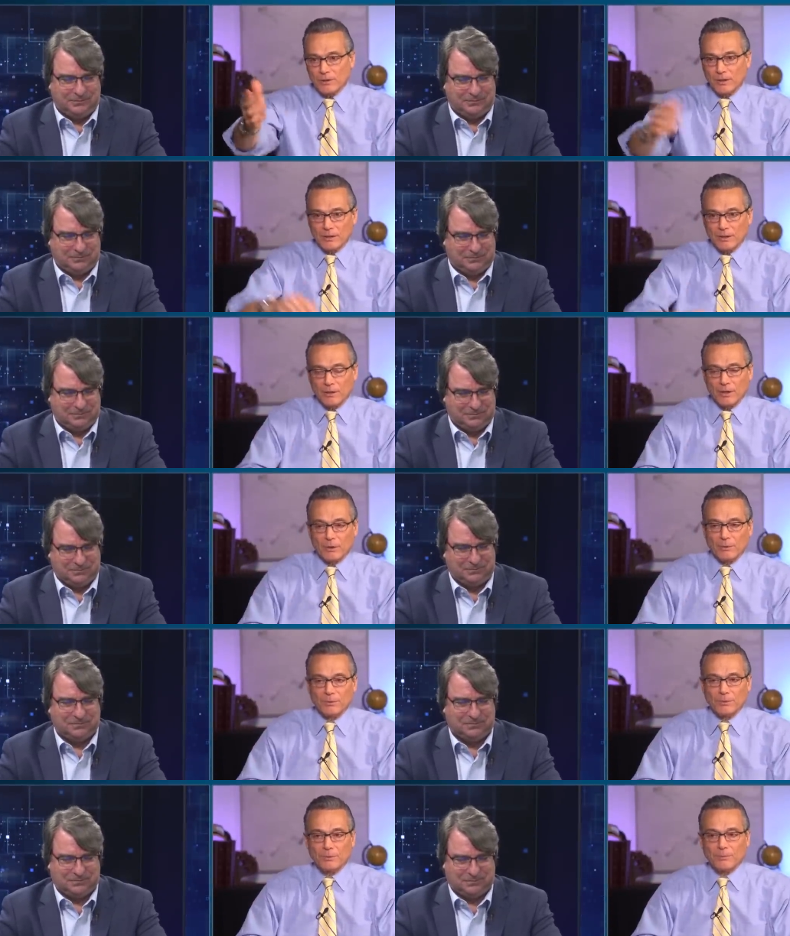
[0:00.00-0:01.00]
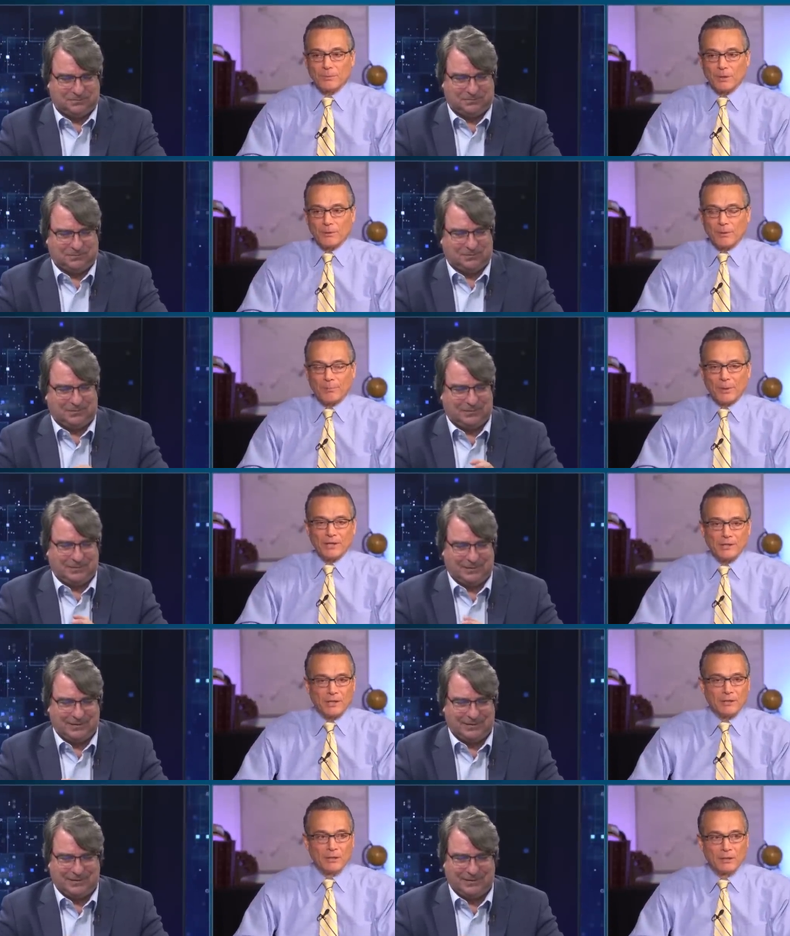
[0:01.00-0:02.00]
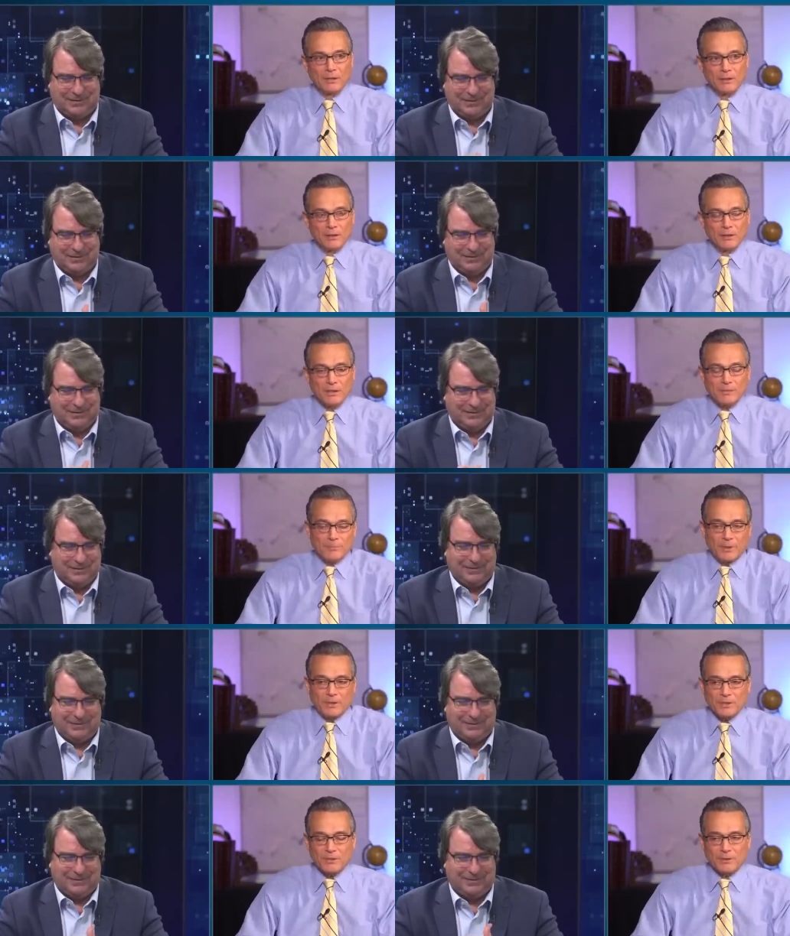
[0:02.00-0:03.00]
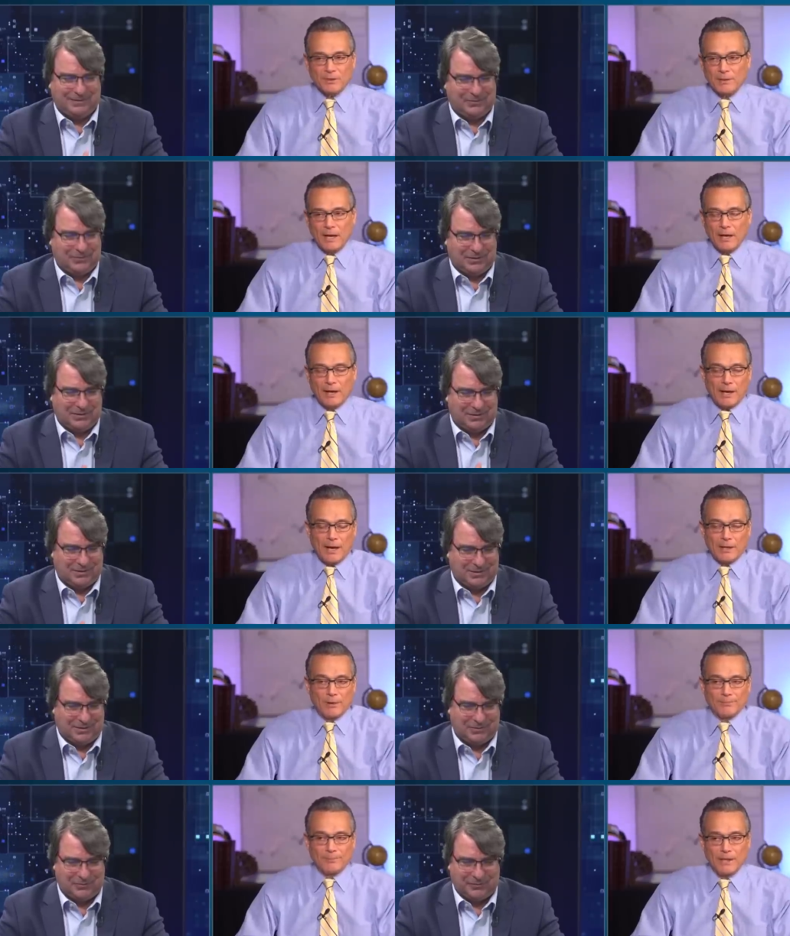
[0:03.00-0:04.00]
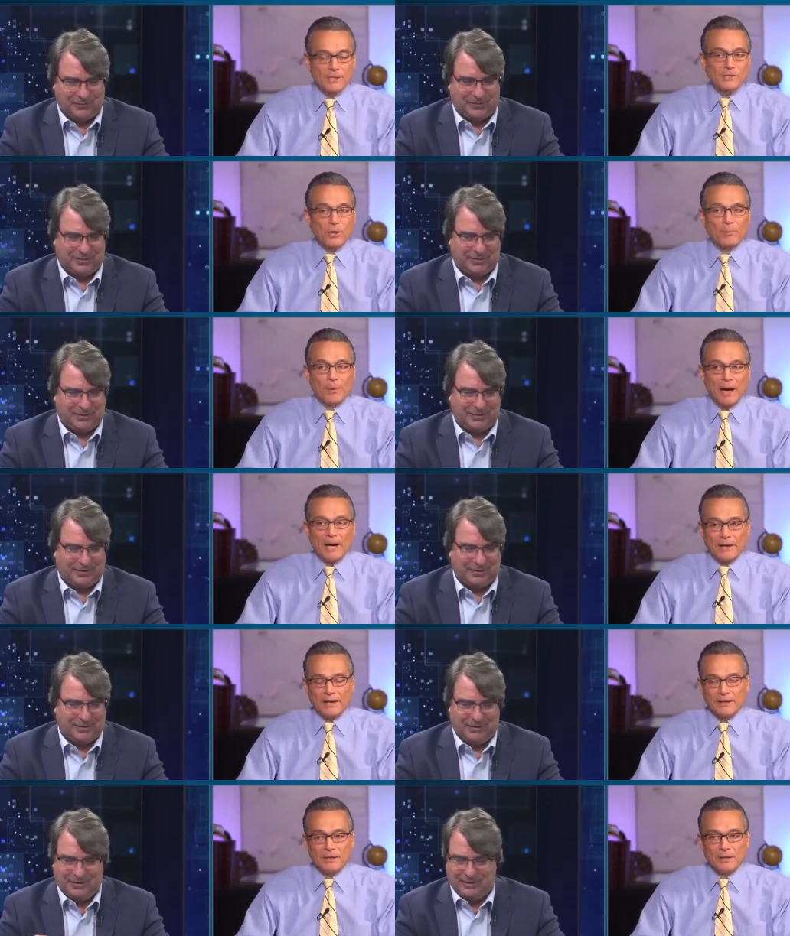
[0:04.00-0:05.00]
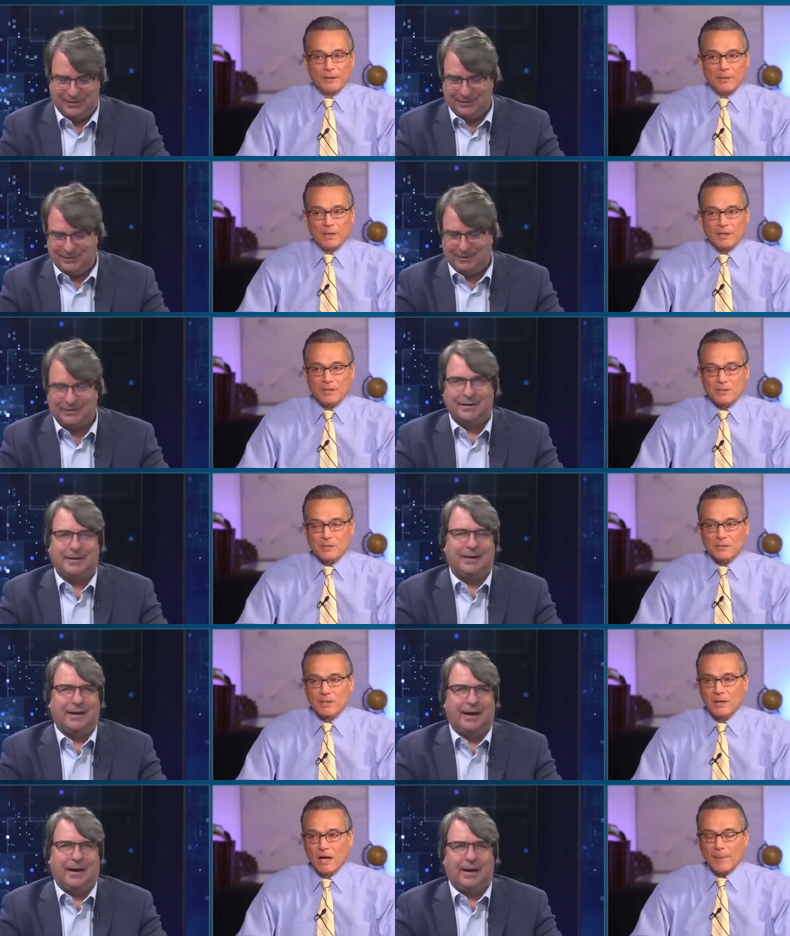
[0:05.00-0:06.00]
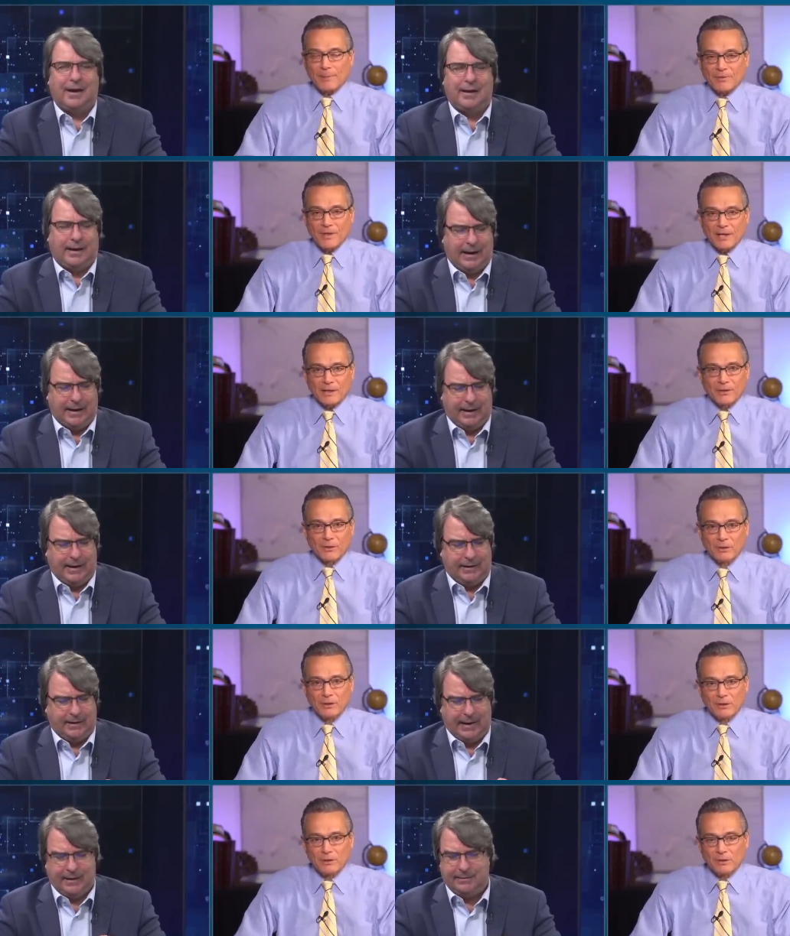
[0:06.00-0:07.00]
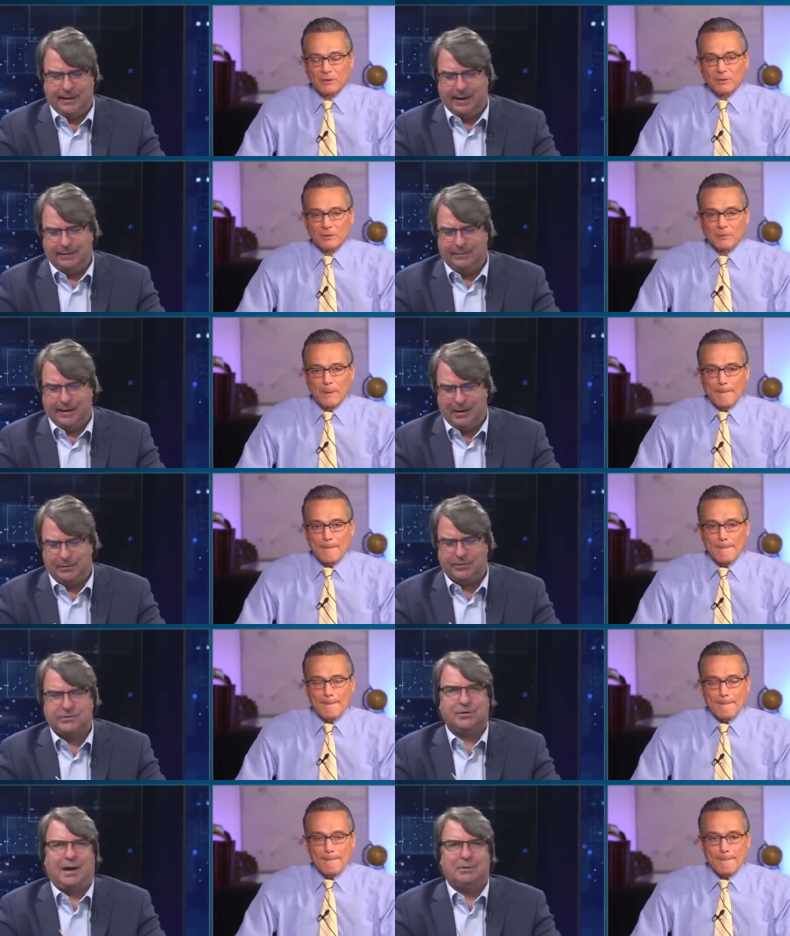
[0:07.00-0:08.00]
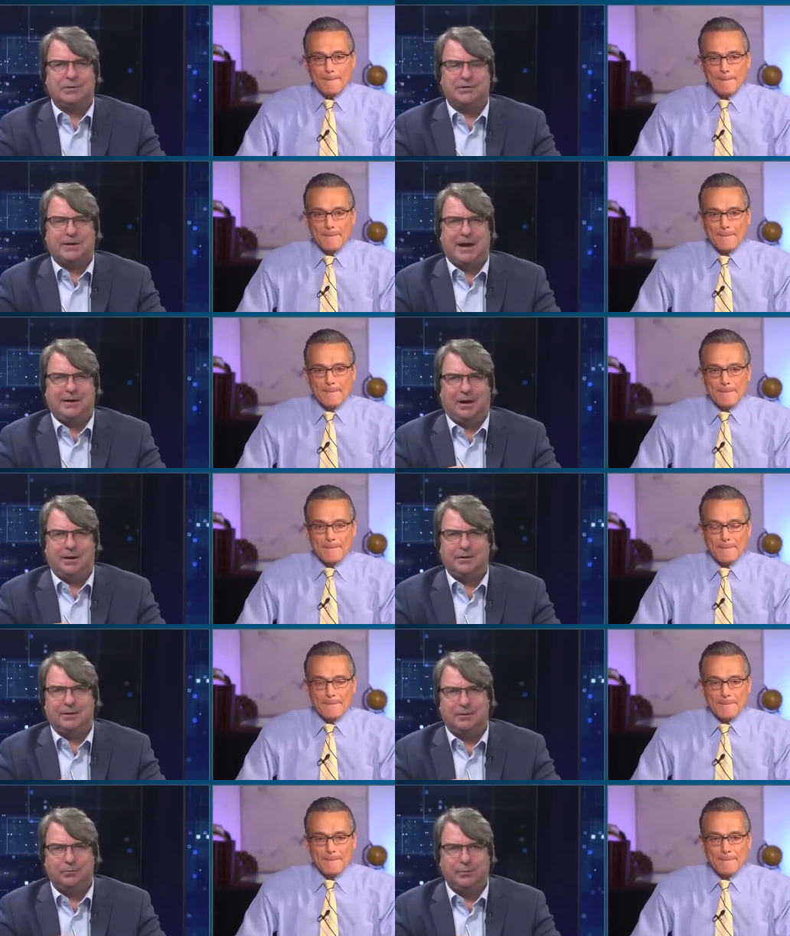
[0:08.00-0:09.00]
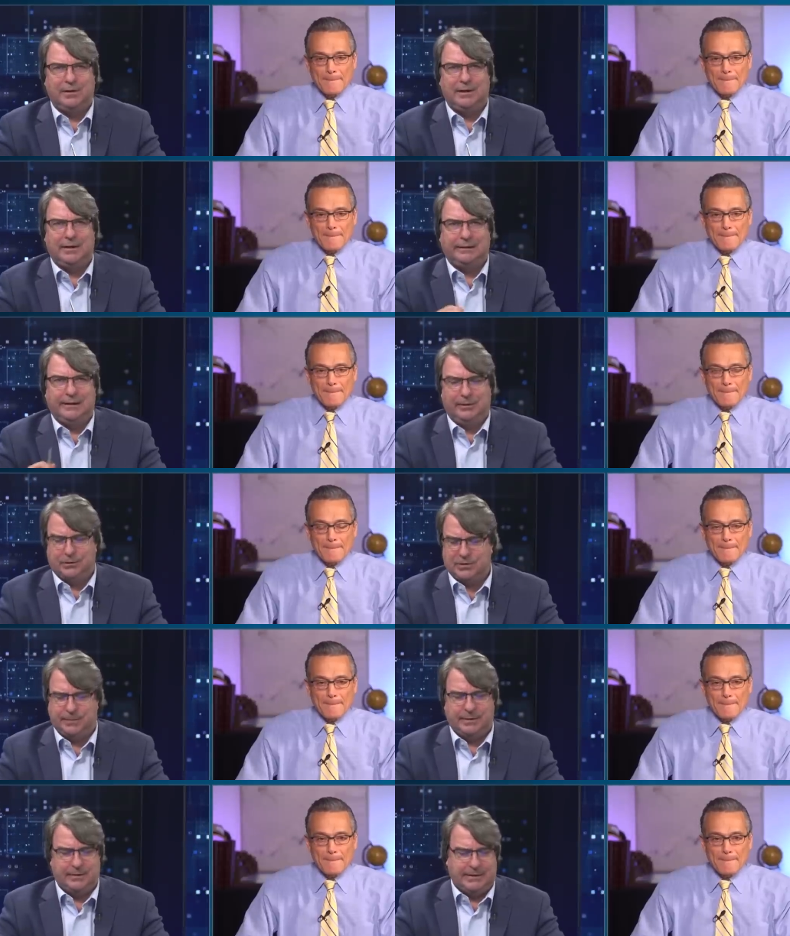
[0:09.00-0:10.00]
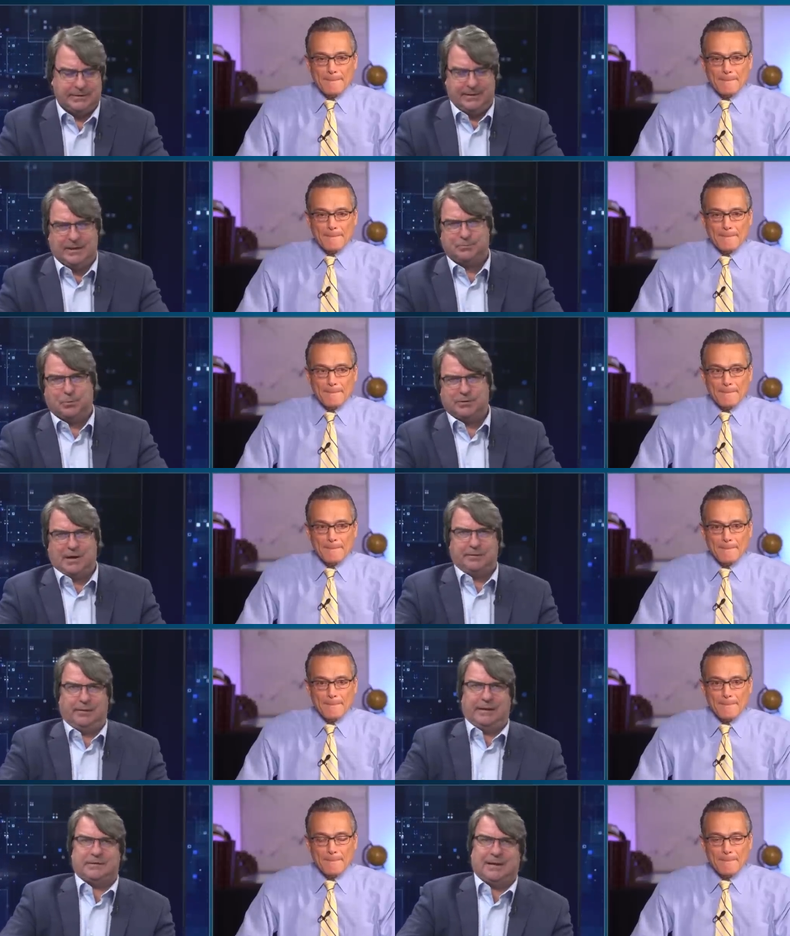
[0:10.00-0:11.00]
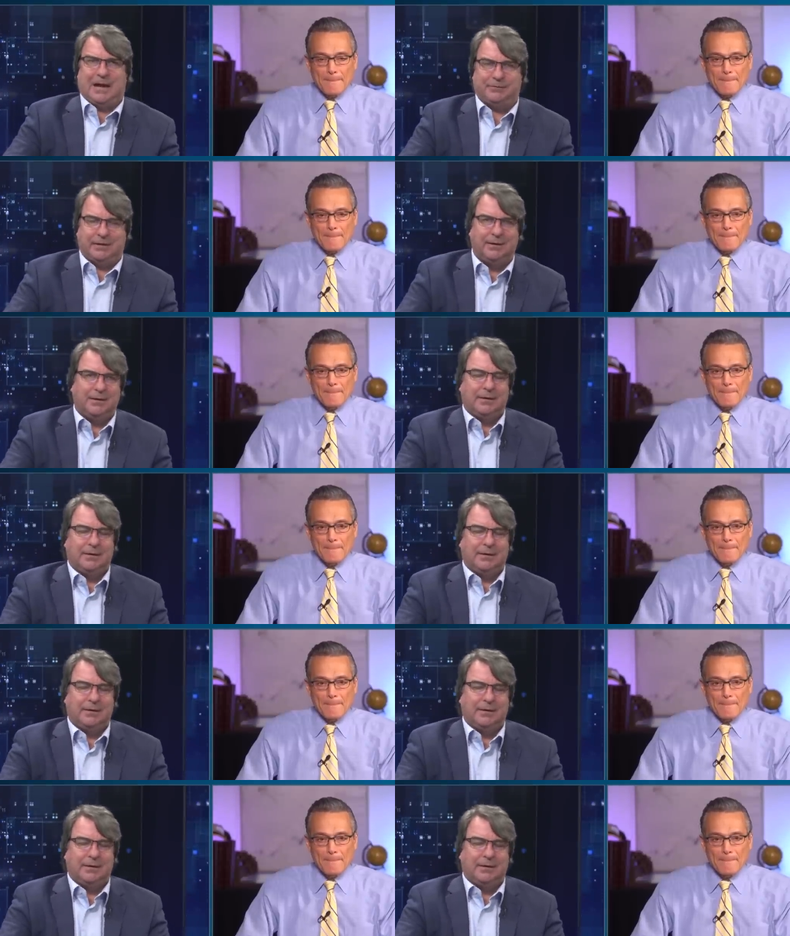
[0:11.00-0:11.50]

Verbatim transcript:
Speaker 1: you know, opinion. It's it's I, I don't. I just don't buy it. I mean, it's just. Yeah,
Speaker 2: I, I, I, I, I would. I would side on. We need leadership in DC that's more technically savvy.